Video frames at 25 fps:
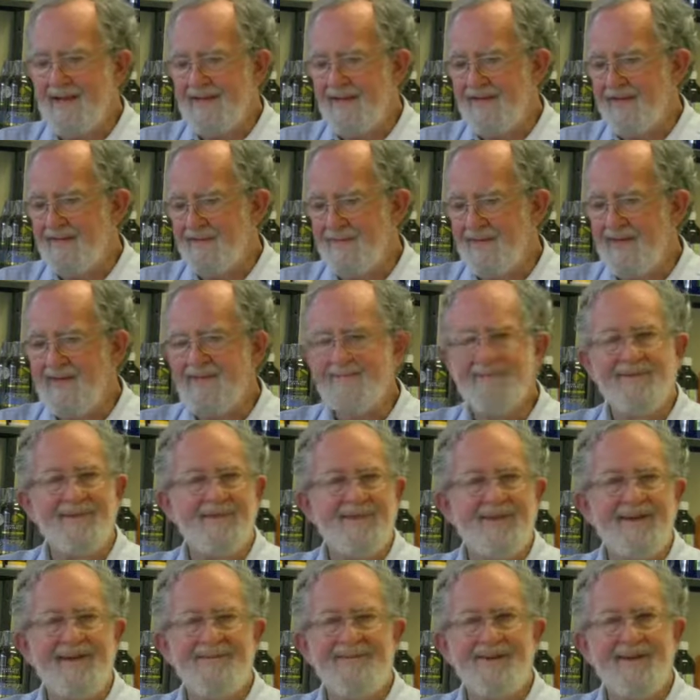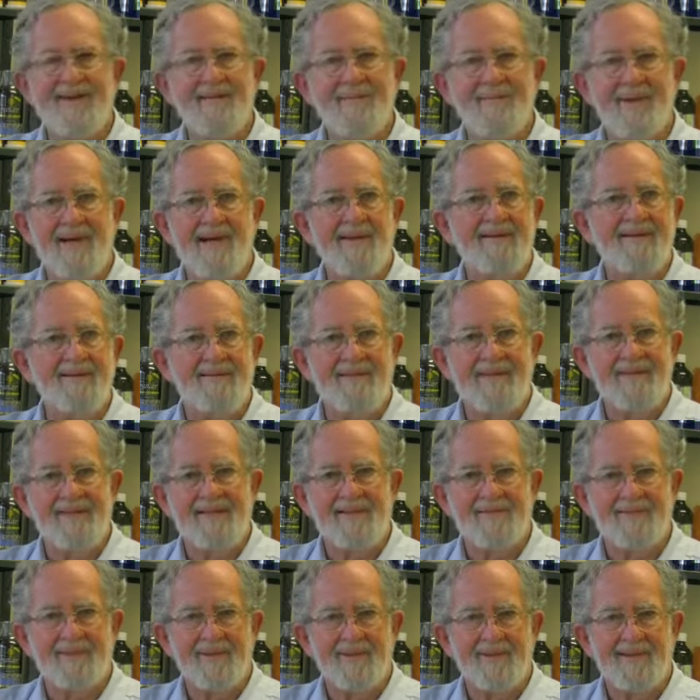And the wonderful thing about both of
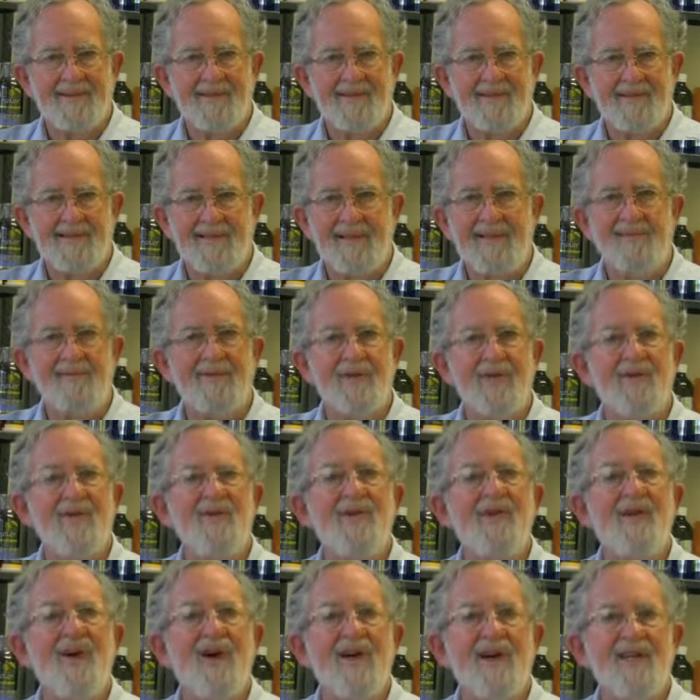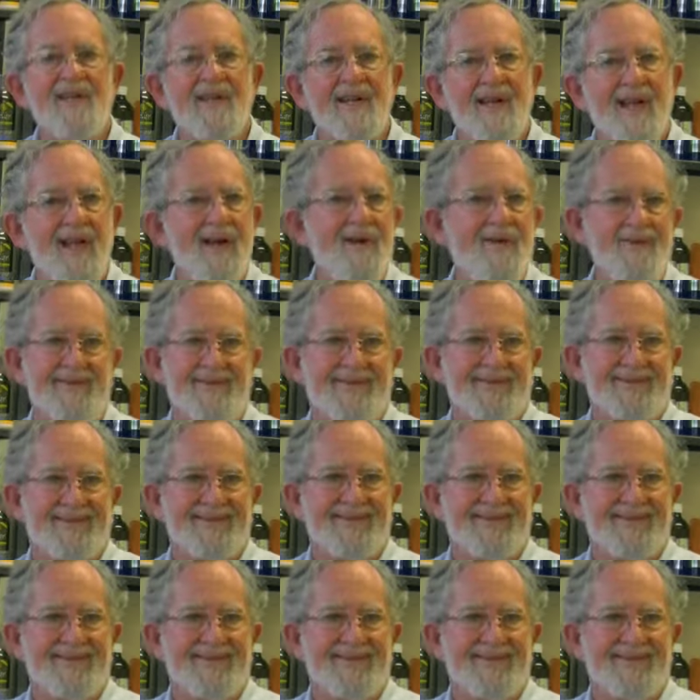these products, they leave the good guys alone.